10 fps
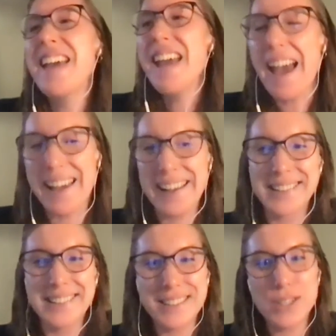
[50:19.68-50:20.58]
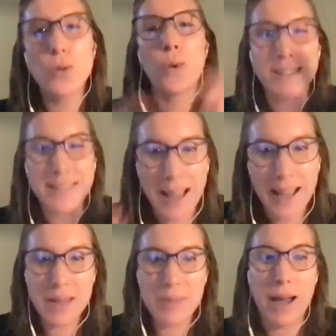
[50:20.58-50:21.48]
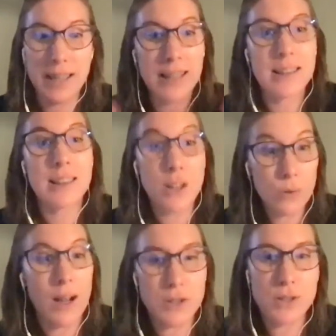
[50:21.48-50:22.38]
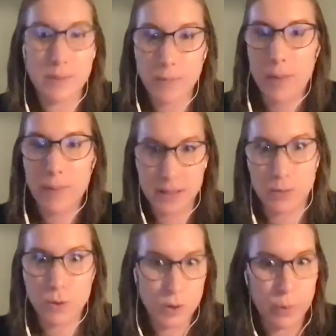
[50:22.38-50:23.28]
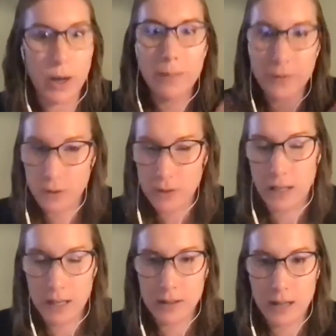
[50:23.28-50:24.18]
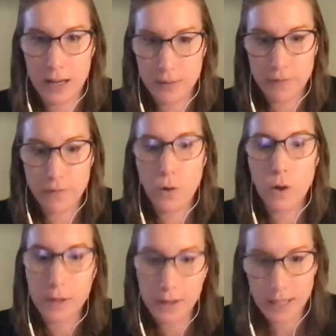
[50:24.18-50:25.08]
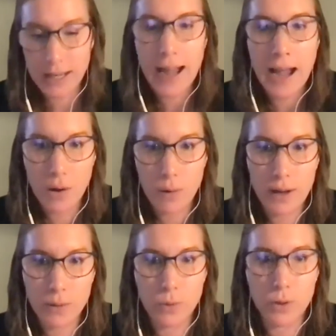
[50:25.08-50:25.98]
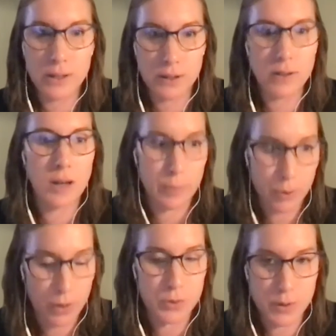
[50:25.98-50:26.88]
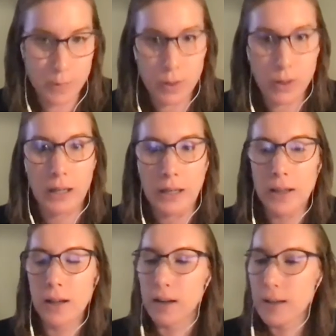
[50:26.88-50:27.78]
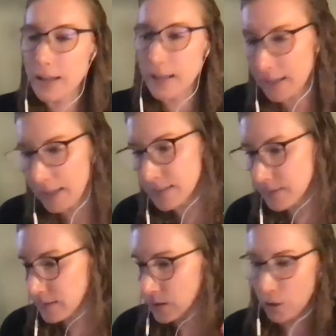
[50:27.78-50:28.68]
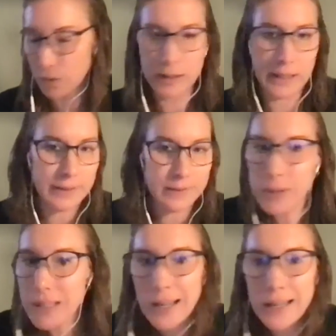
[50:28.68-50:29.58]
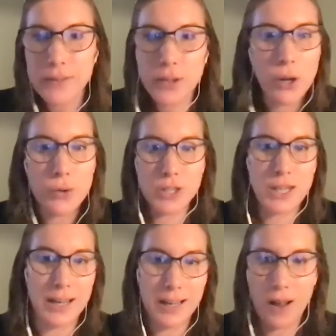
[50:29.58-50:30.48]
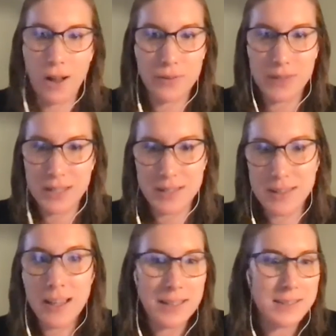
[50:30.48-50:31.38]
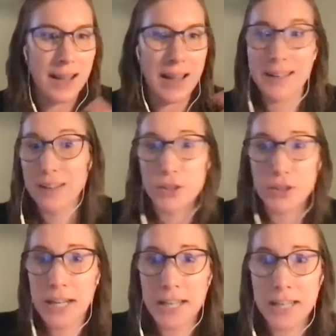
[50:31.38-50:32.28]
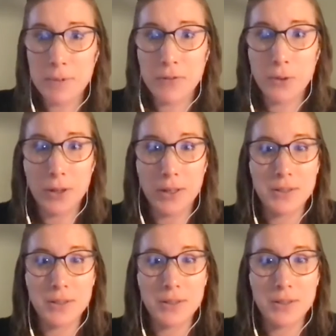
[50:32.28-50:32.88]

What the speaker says: And so once that came back in, there were actually some comments that were super helpful in kind of formulating how I would approach the book. And, you know, again, we kind of negotiated all of these things. I had never done it before.